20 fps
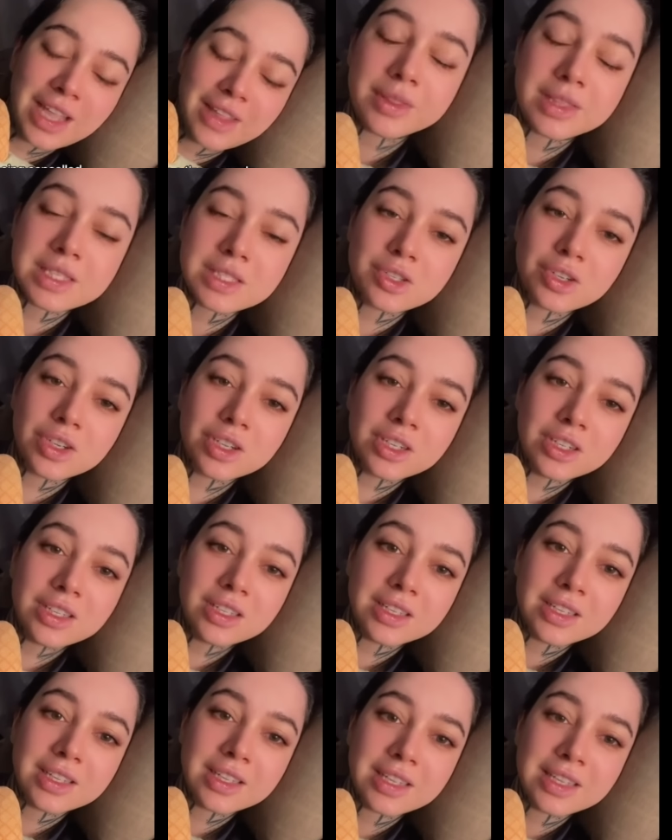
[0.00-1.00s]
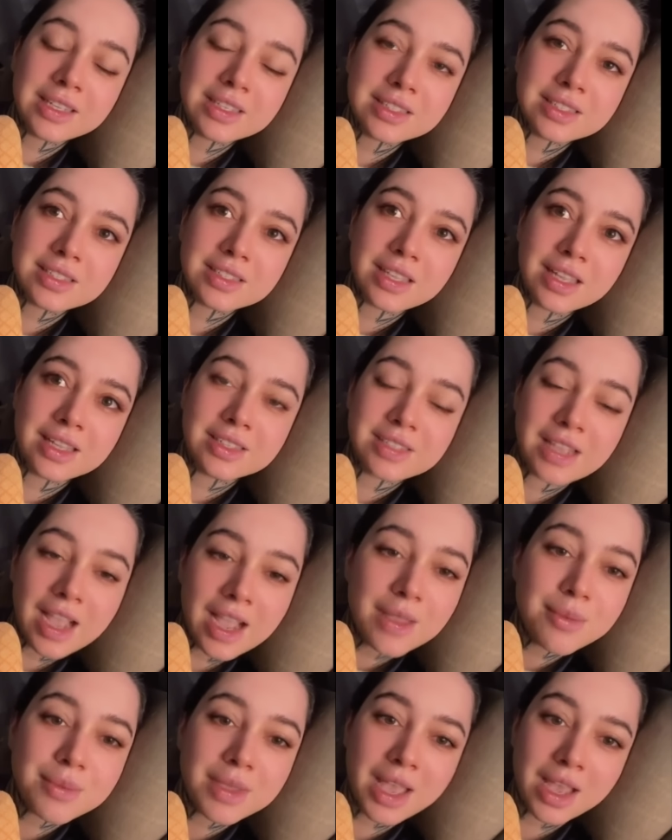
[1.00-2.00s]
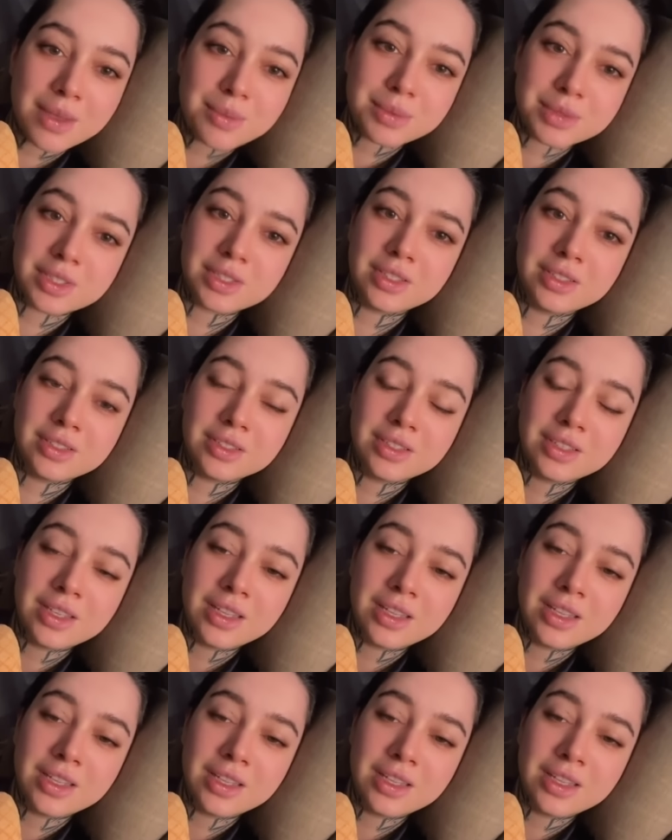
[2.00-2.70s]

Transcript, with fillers: This girl is a time capsule.